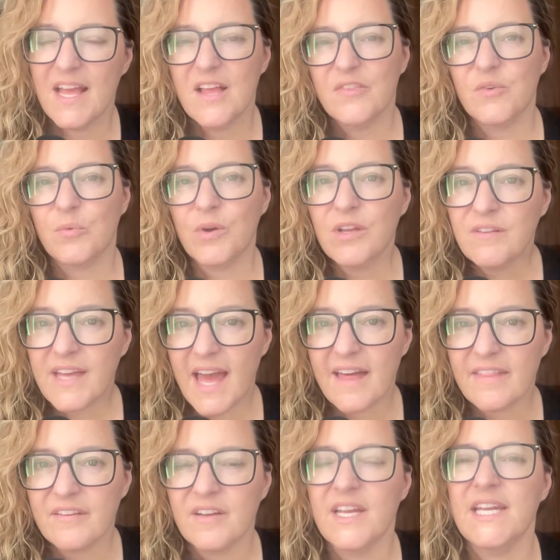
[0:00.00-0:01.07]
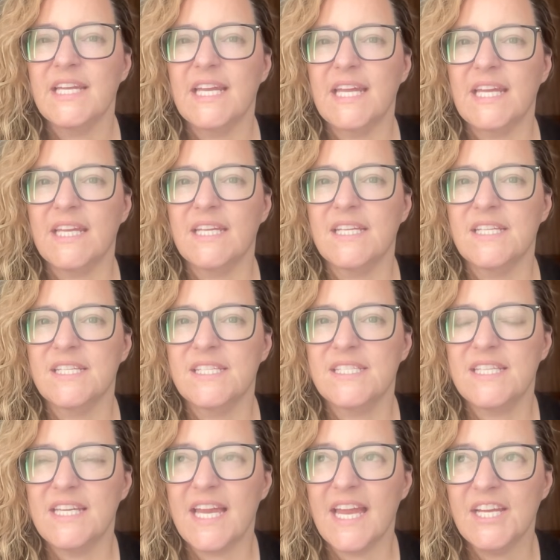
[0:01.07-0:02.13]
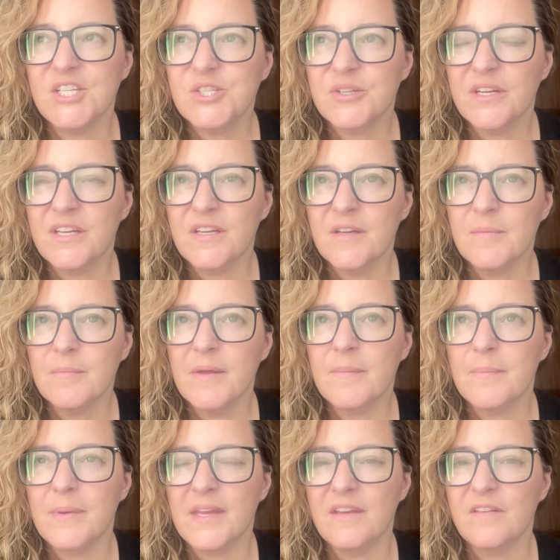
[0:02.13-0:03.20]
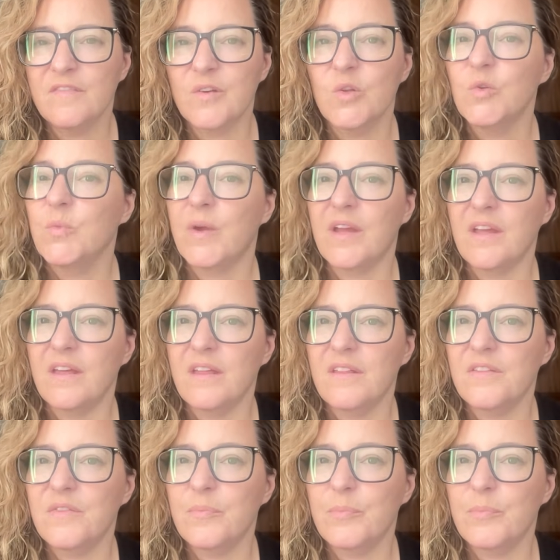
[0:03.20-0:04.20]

The Royal Gathering is the atrium being filled with